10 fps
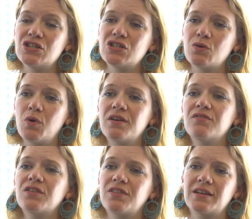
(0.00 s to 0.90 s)
So, one of
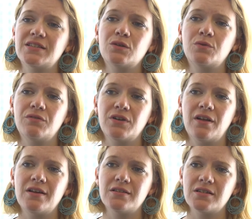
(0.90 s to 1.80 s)
the things that we
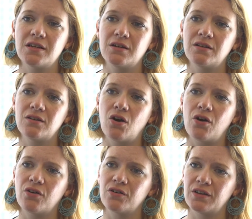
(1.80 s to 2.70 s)
realized in
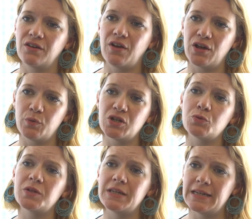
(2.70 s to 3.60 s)
our early
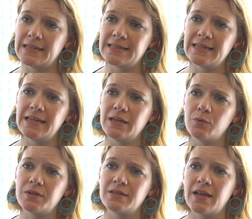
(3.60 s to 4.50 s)
evaluation with EDC
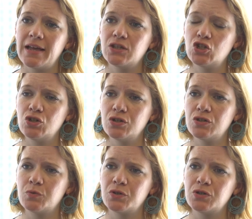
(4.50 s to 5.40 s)
was that
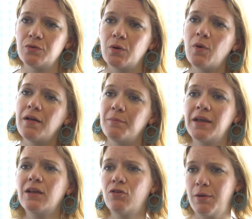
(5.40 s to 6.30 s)
students were doing well and
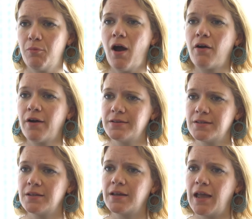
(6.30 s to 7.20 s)
making great progress
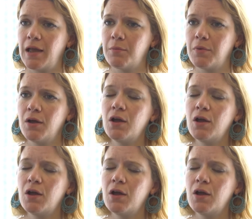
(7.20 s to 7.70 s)
in the game,